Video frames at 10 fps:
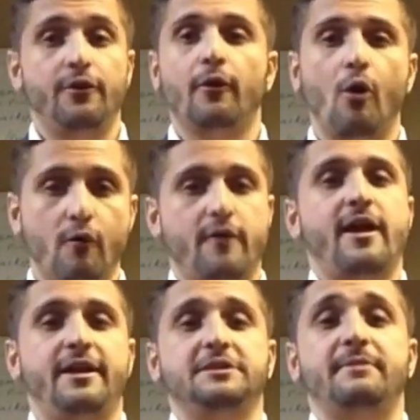their
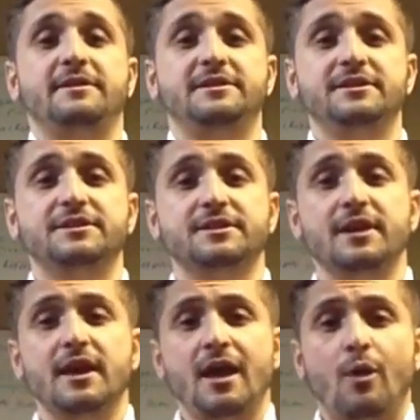overhead expenses.
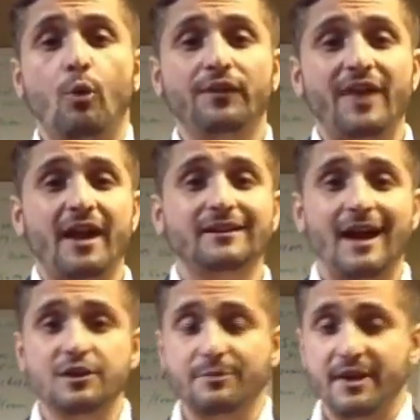What that
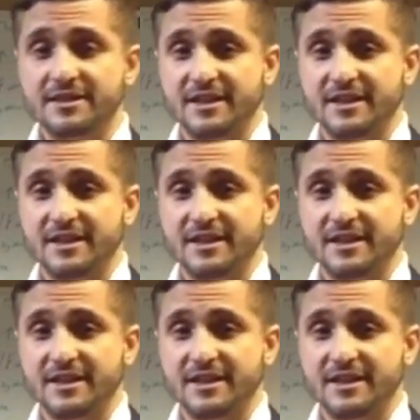allows me to